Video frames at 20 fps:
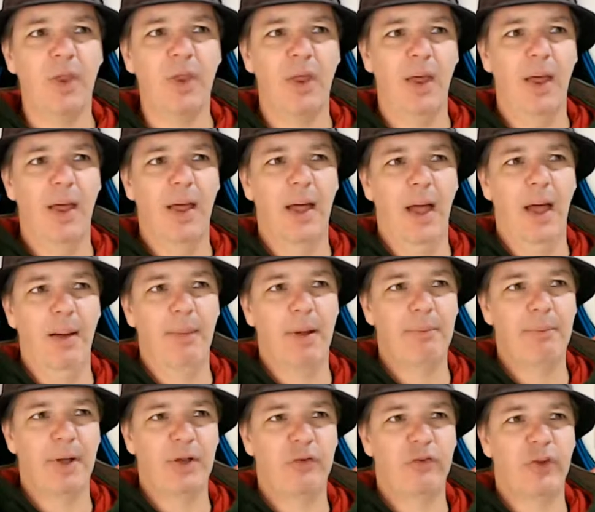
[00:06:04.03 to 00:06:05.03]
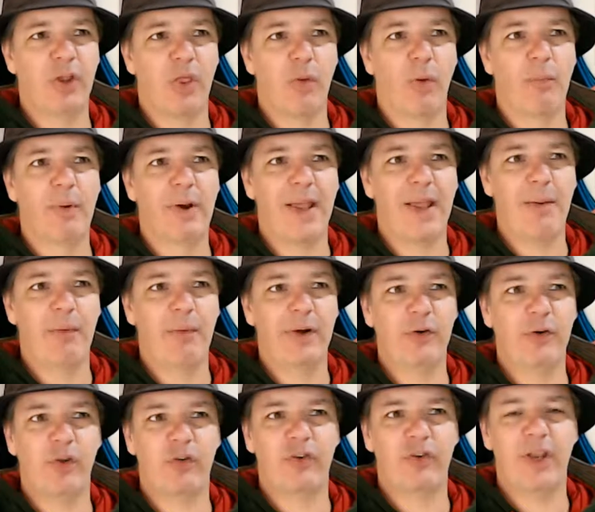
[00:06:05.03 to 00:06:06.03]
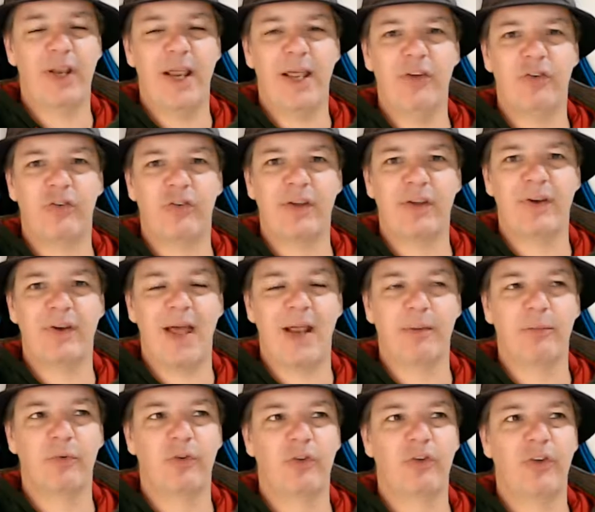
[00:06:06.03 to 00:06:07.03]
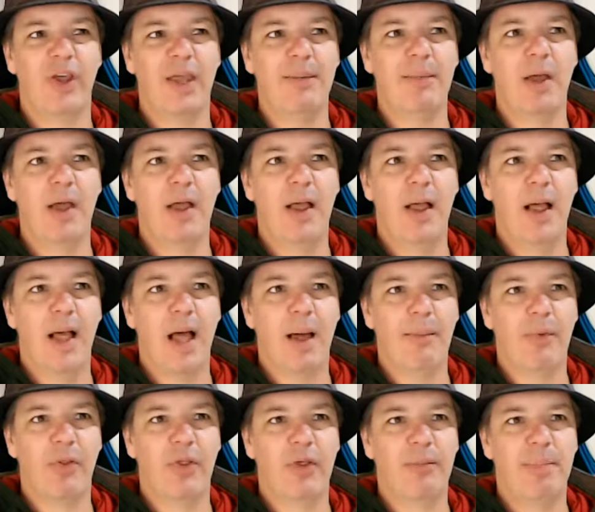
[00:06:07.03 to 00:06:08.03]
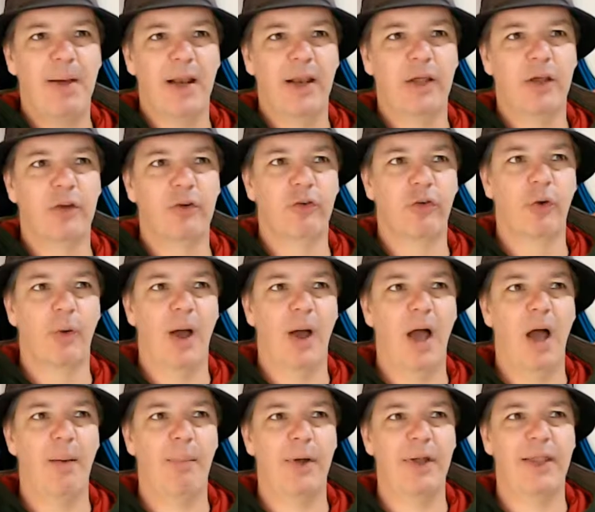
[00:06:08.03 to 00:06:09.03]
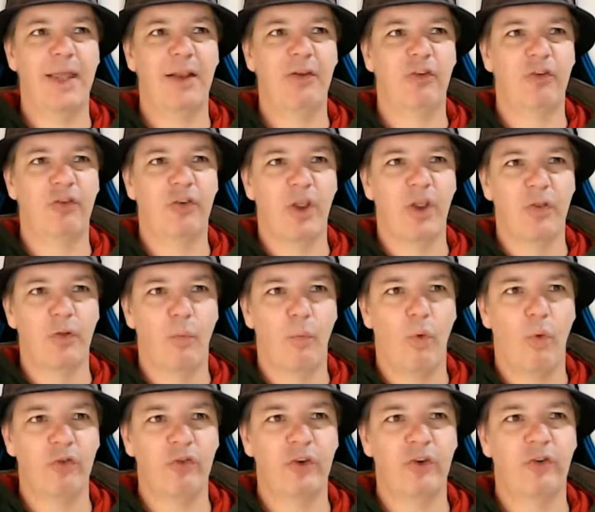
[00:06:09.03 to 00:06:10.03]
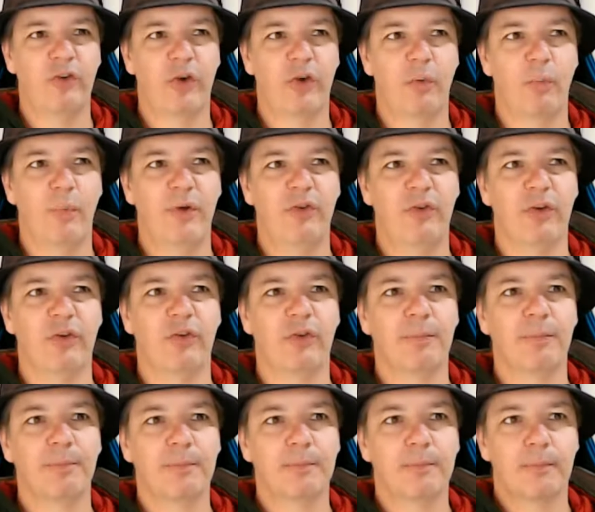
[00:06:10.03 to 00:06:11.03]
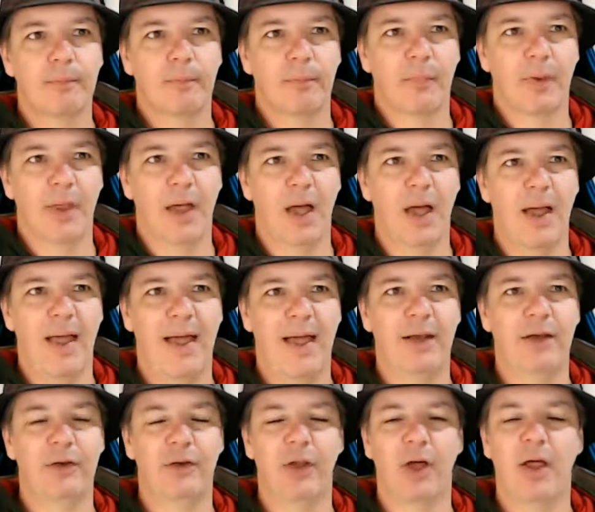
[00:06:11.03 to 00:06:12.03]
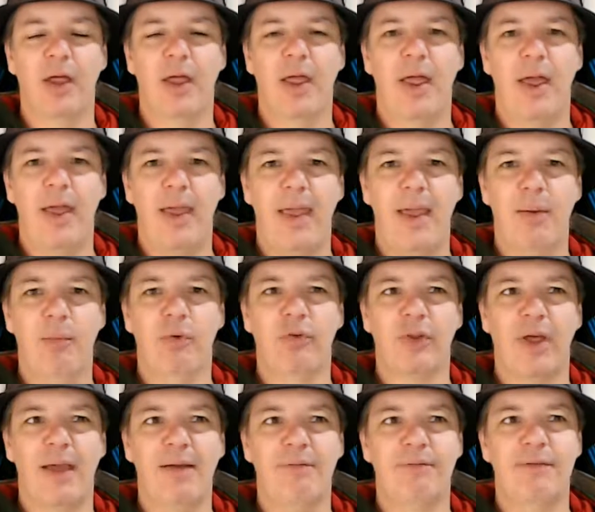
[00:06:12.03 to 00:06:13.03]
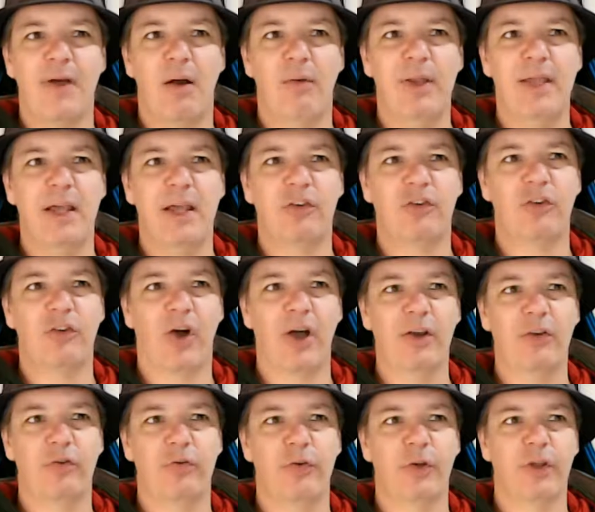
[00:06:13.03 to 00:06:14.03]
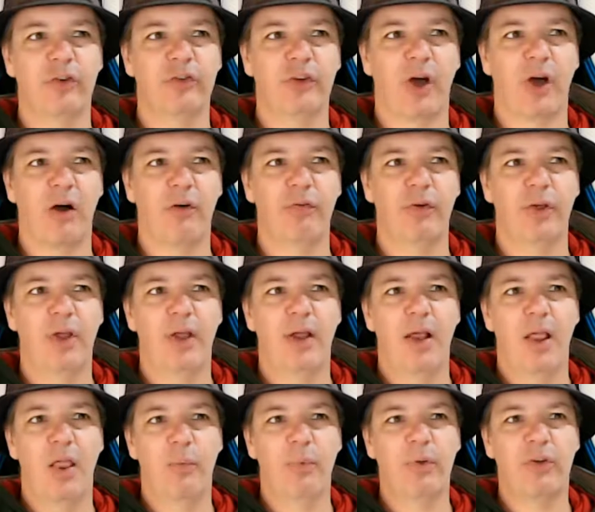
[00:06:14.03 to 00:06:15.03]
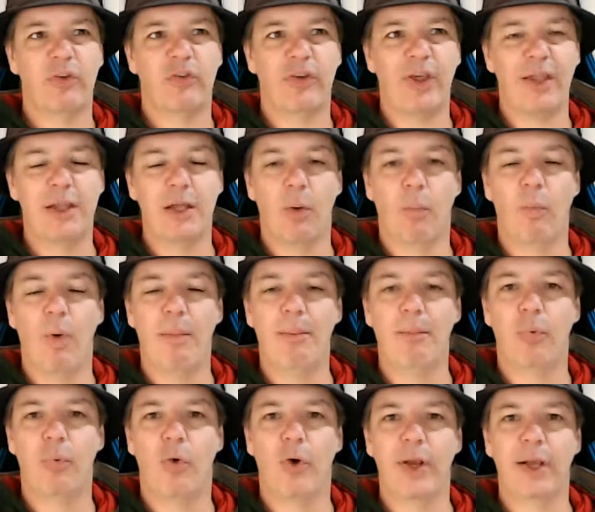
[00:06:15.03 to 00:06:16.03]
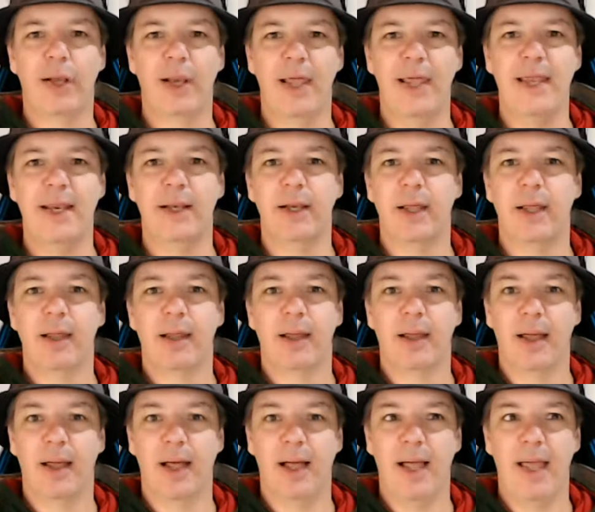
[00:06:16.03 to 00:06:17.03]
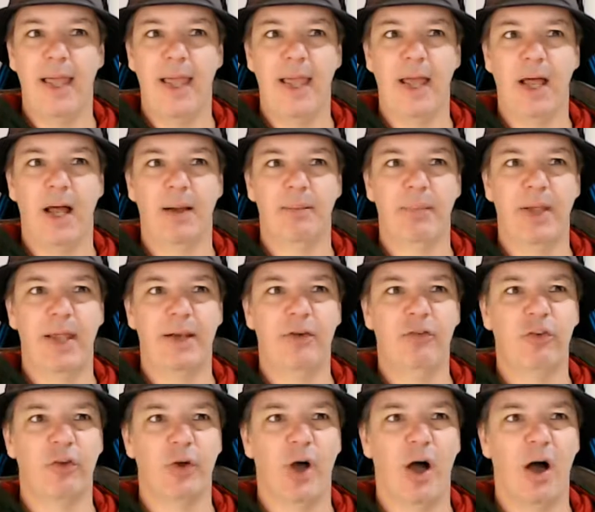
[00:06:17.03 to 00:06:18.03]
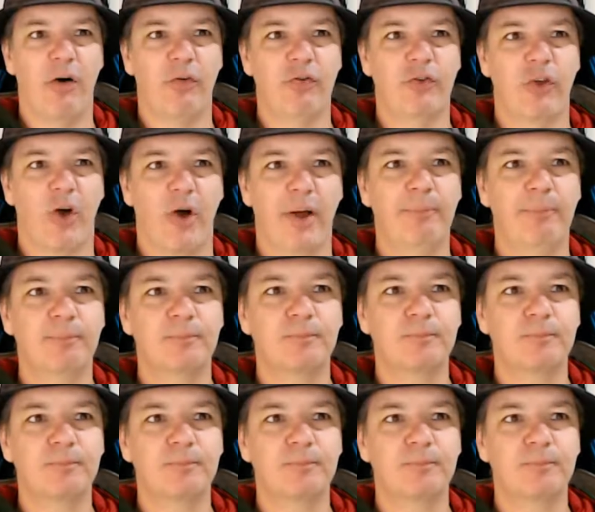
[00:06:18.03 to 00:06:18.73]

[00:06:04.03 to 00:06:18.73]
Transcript: But the one game we're interested in is Steven Adams' team, the Pelicans, who are up against the Washington Wizards. And it was a very tight first half. Wizards taking a 1-point lead into halftime.